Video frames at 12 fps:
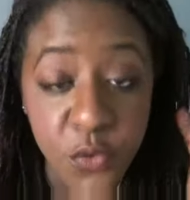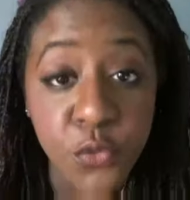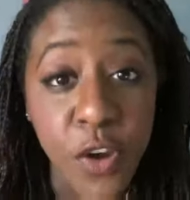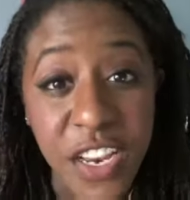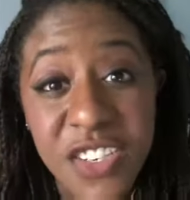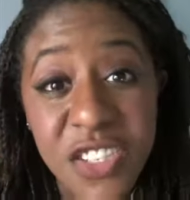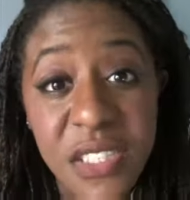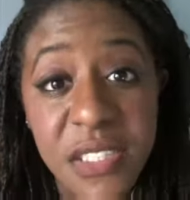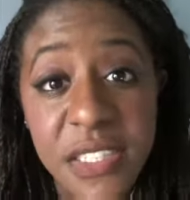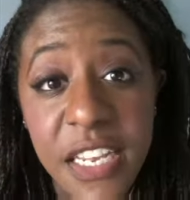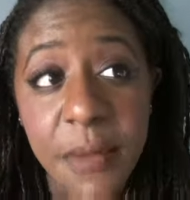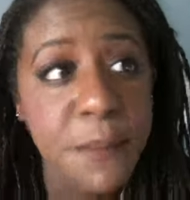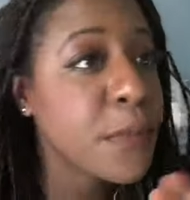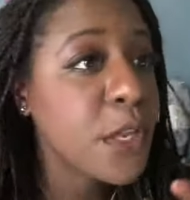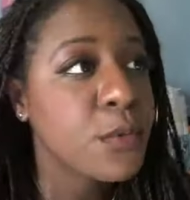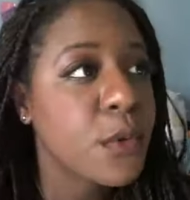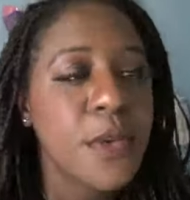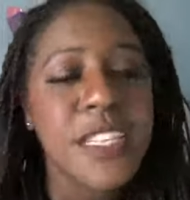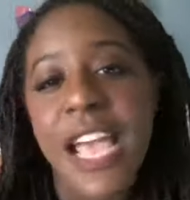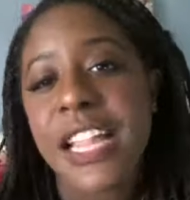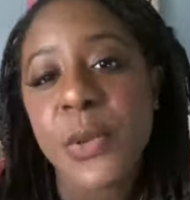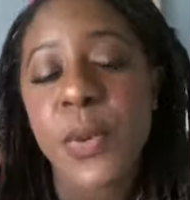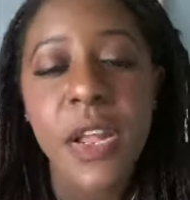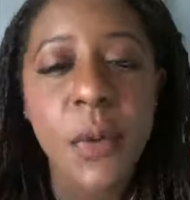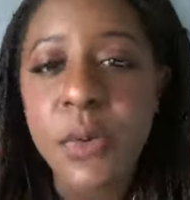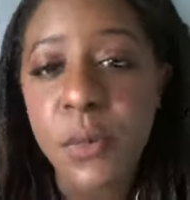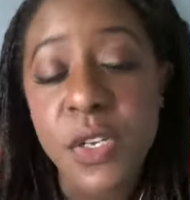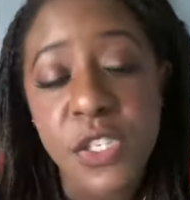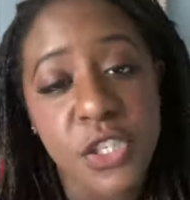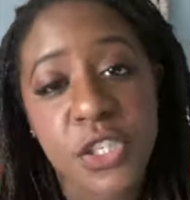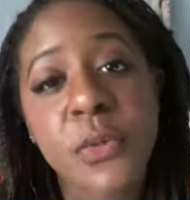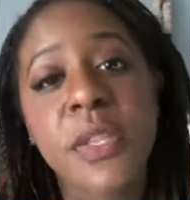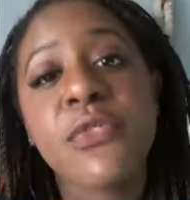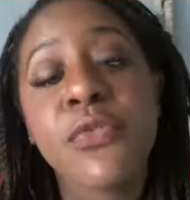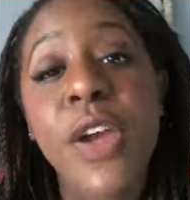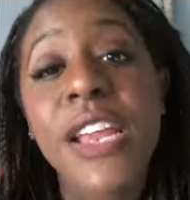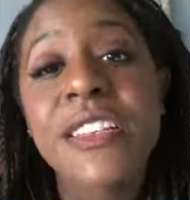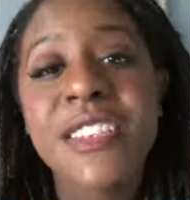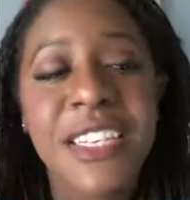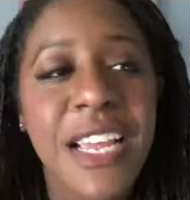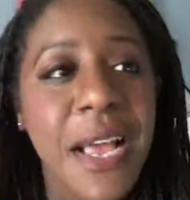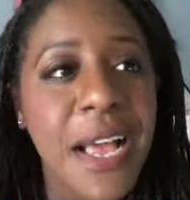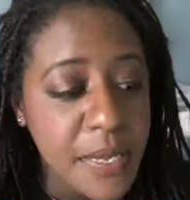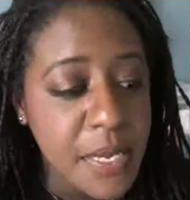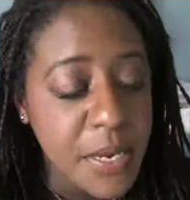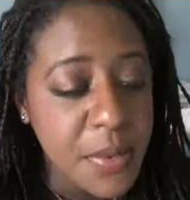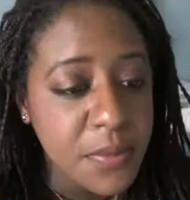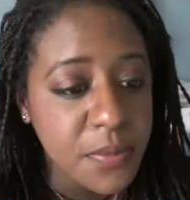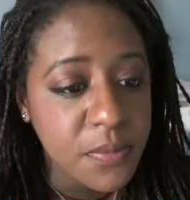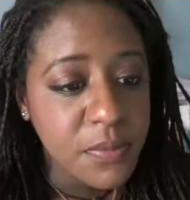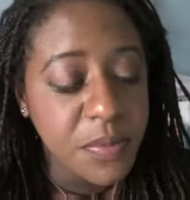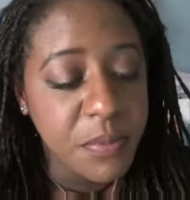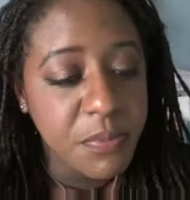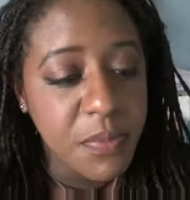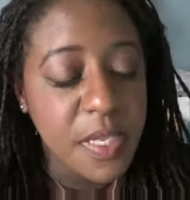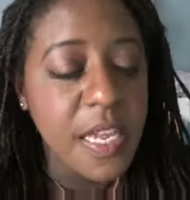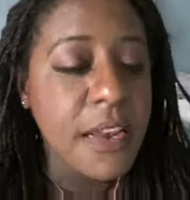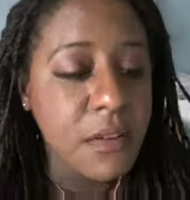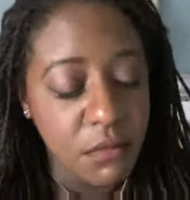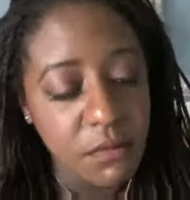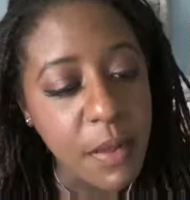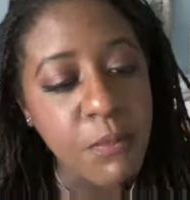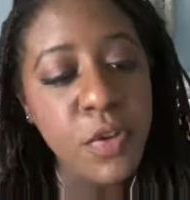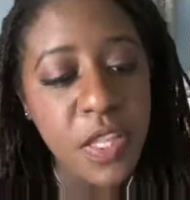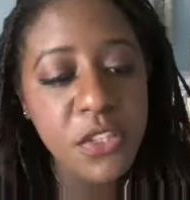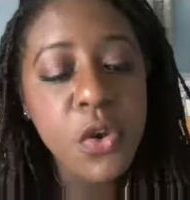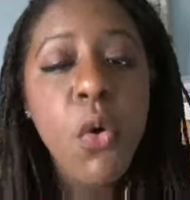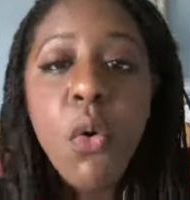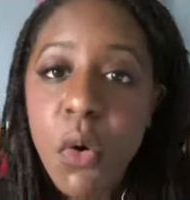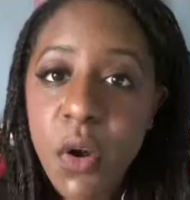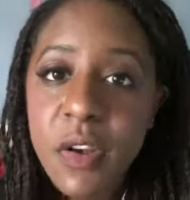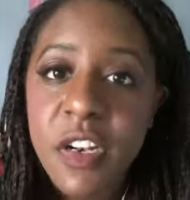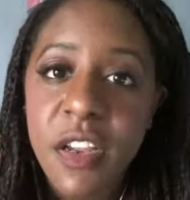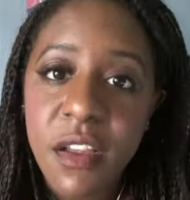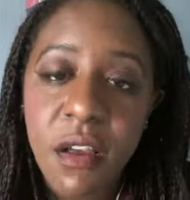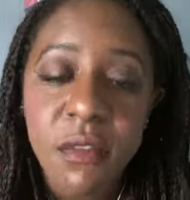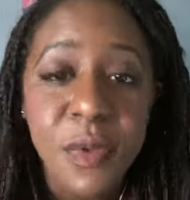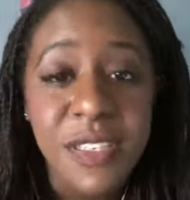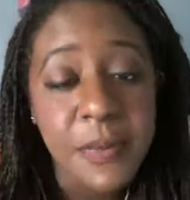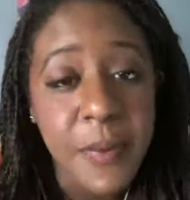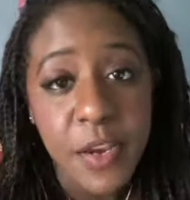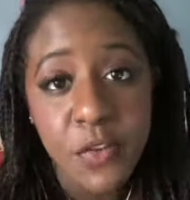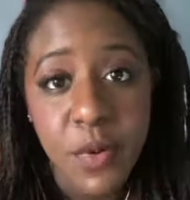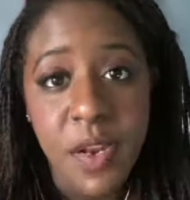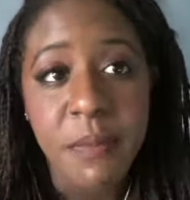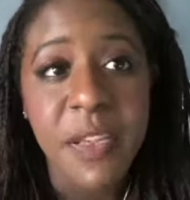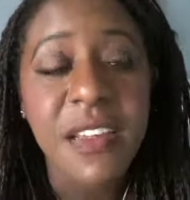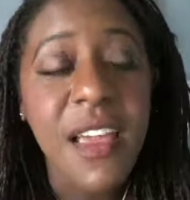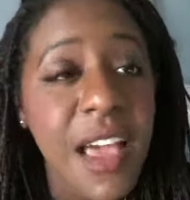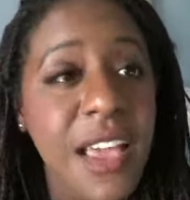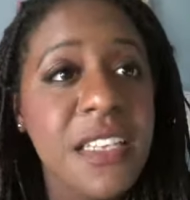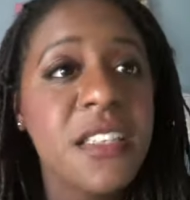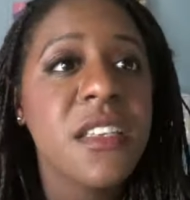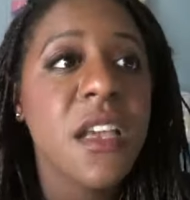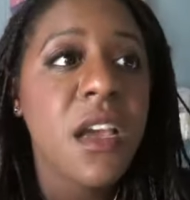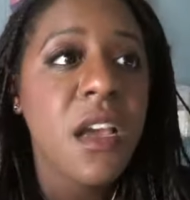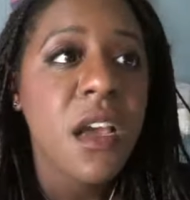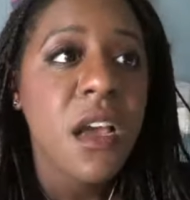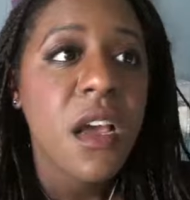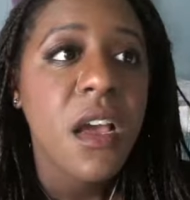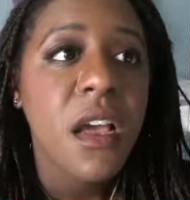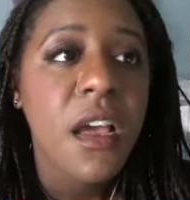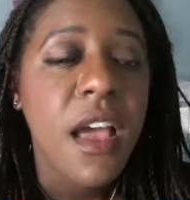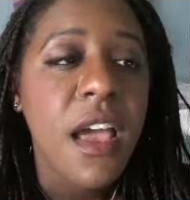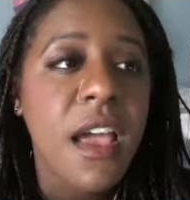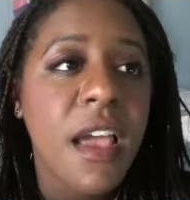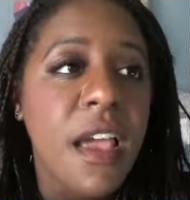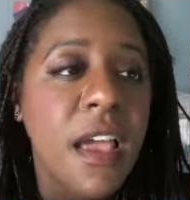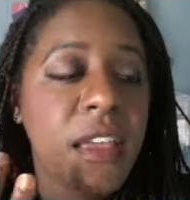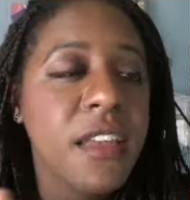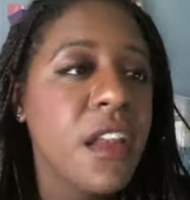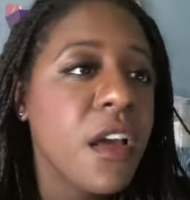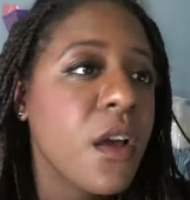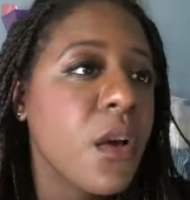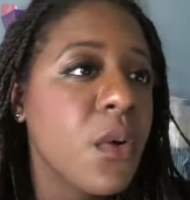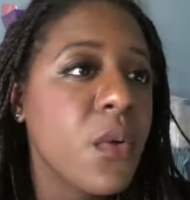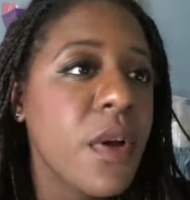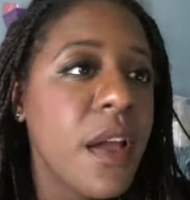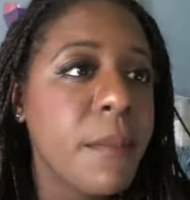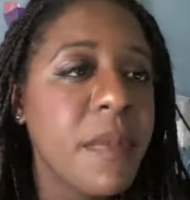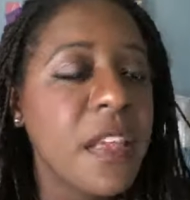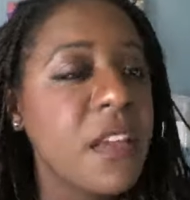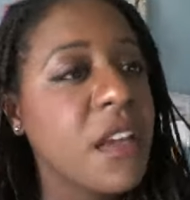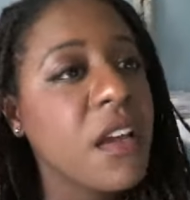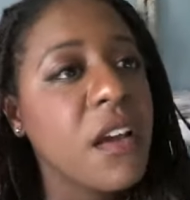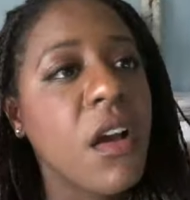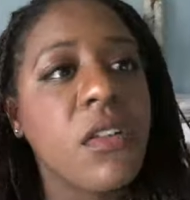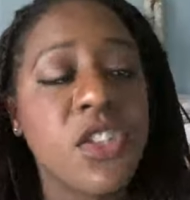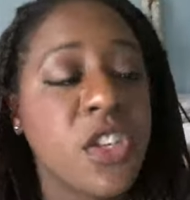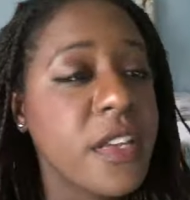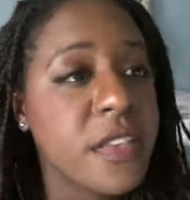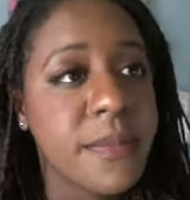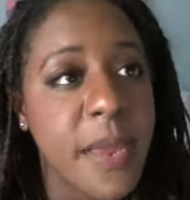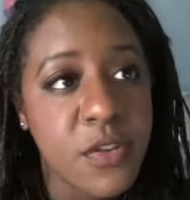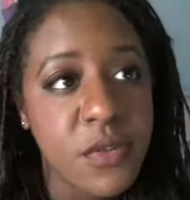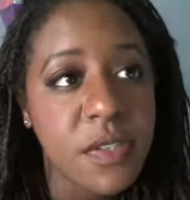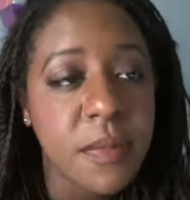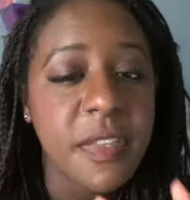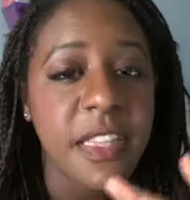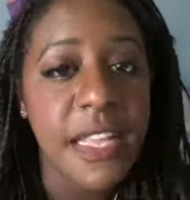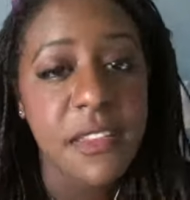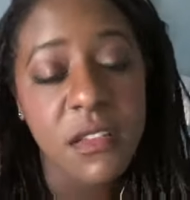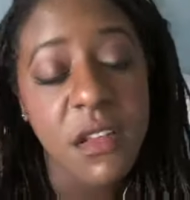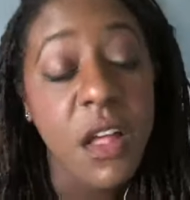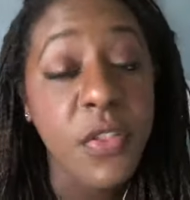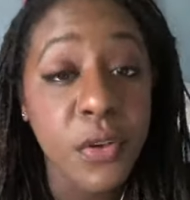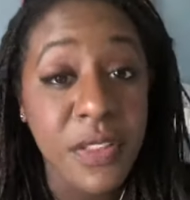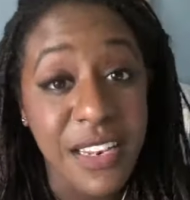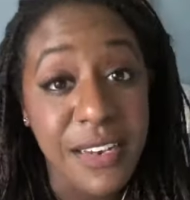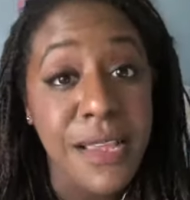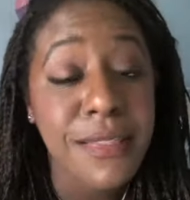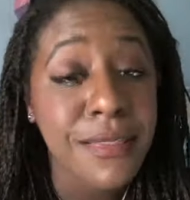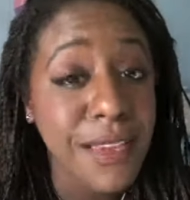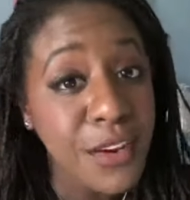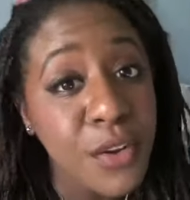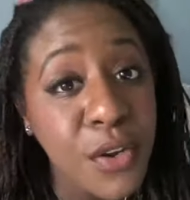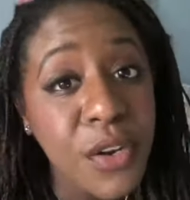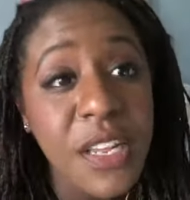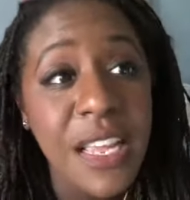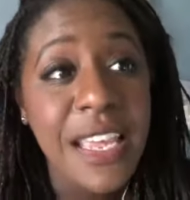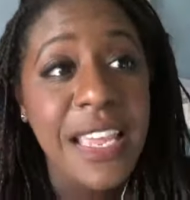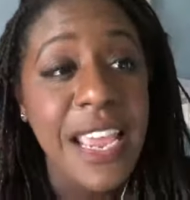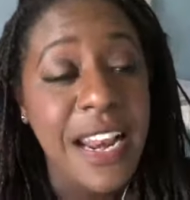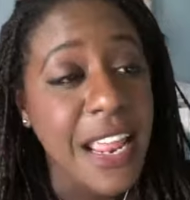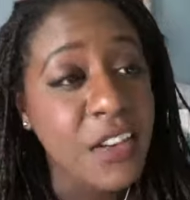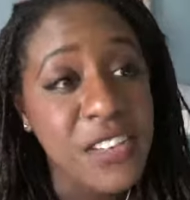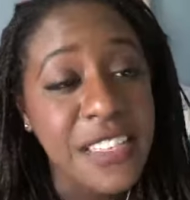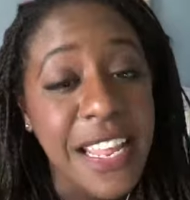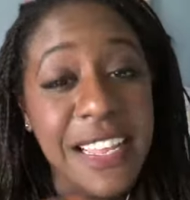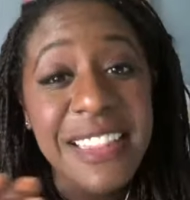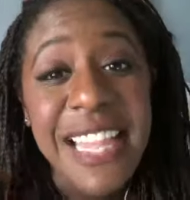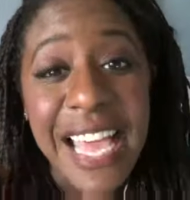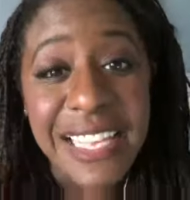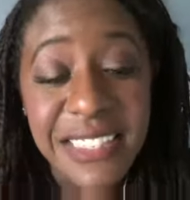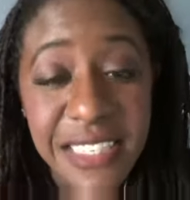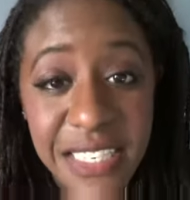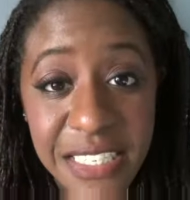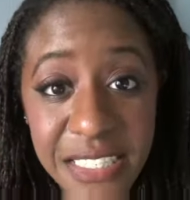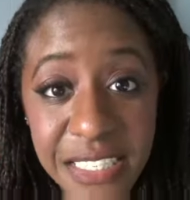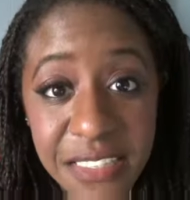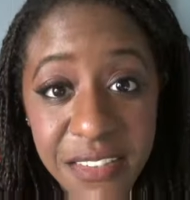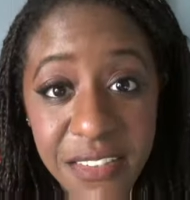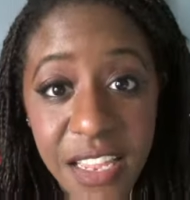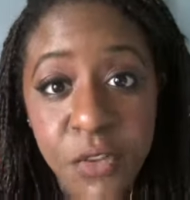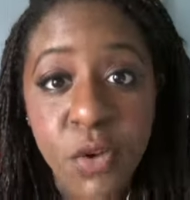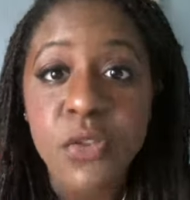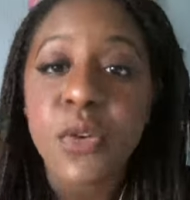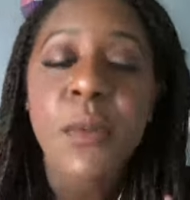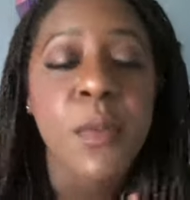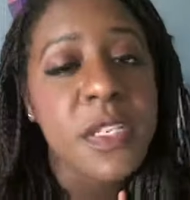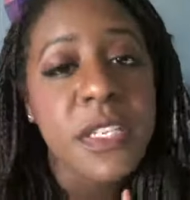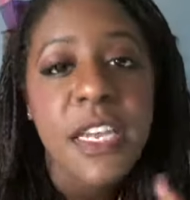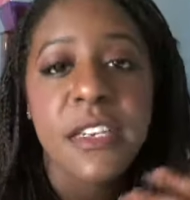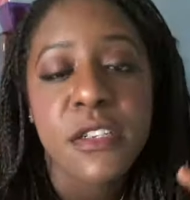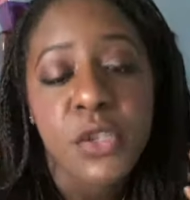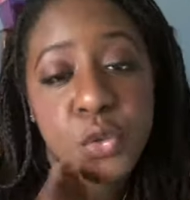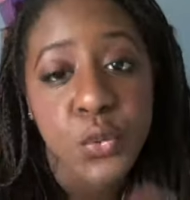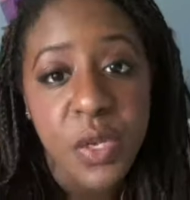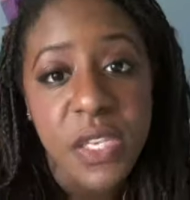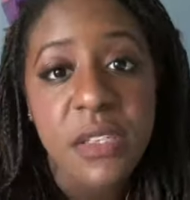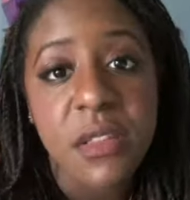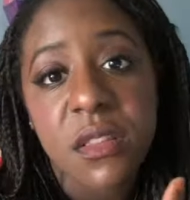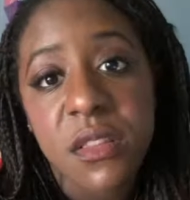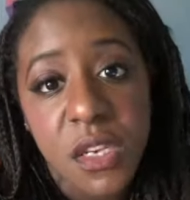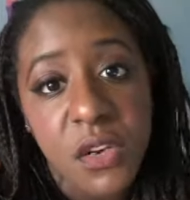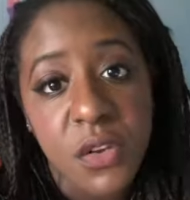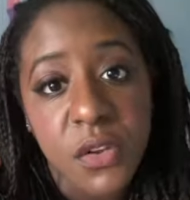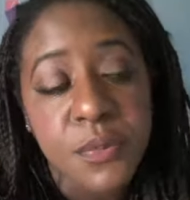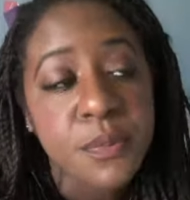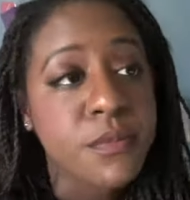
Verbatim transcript: French. I don't know exactly what I would want to do with French. I don't, I'm really torn on what to major in because, you know, I'm thinking, should I just major in something that other than theater and I just take classes instead? Or do I want to get a degree in theater?